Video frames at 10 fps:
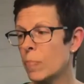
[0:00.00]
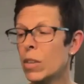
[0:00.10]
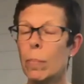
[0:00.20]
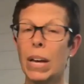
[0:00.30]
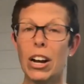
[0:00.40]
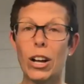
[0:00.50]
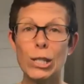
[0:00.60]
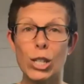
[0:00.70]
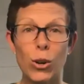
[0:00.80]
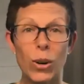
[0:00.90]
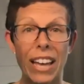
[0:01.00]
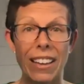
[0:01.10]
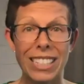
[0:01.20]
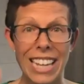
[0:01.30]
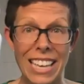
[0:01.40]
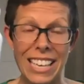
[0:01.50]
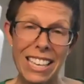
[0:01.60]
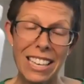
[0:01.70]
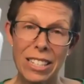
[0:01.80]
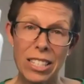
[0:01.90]
but also
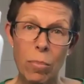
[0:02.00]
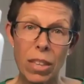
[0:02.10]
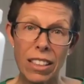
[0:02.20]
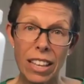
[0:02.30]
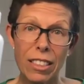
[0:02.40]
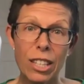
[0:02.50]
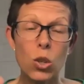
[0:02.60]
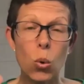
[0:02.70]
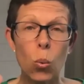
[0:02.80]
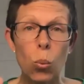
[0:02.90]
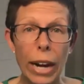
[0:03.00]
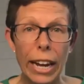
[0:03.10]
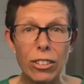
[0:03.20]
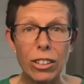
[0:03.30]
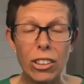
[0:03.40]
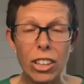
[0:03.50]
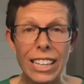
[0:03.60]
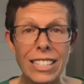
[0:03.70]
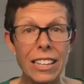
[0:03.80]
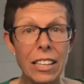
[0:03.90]
taking something like this regularly
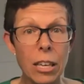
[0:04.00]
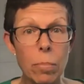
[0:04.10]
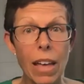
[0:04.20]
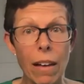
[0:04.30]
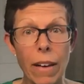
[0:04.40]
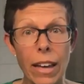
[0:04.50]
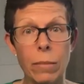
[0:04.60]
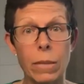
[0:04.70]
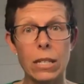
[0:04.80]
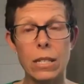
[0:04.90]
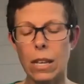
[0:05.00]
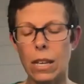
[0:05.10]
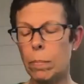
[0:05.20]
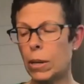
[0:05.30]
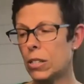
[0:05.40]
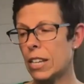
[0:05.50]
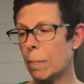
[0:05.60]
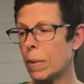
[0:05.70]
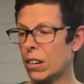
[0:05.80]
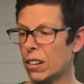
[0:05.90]
to keep that vitamin C built up
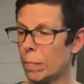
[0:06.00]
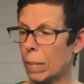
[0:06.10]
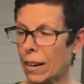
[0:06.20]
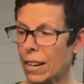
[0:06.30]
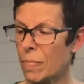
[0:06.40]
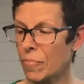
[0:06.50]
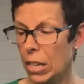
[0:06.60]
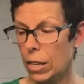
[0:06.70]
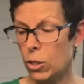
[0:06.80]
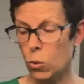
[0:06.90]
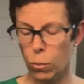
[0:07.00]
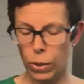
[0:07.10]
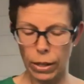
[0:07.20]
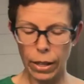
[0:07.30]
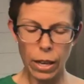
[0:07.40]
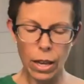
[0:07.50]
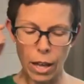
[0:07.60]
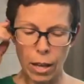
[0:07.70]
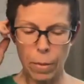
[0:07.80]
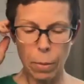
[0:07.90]
in our body is really
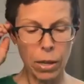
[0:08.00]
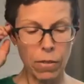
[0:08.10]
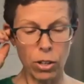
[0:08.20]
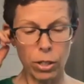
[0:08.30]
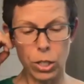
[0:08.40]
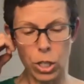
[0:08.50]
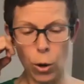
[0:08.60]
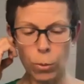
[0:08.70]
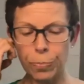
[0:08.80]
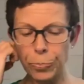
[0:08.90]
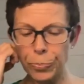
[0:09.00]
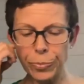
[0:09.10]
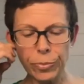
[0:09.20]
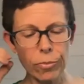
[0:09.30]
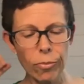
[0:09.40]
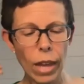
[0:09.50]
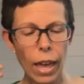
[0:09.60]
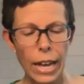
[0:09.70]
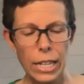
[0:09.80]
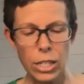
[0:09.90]
um, pivotal. So
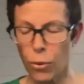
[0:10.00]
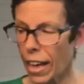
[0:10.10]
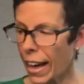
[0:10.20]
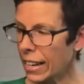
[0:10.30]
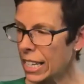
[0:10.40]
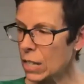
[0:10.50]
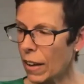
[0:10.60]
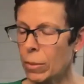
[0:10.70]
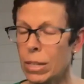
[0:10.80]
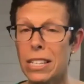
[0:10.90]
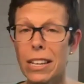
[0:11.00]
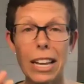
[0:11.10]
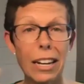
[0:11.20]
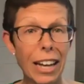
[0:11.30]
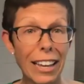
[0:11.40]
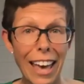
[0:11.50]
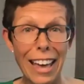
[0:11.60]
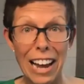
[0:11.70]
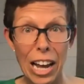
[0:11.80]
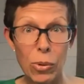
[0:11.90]
so that is vitamin C. And
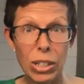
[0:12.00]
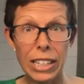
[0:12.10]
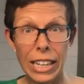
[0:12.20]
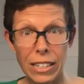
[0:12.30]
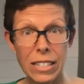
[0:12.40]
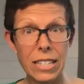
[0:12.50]
again, I will link to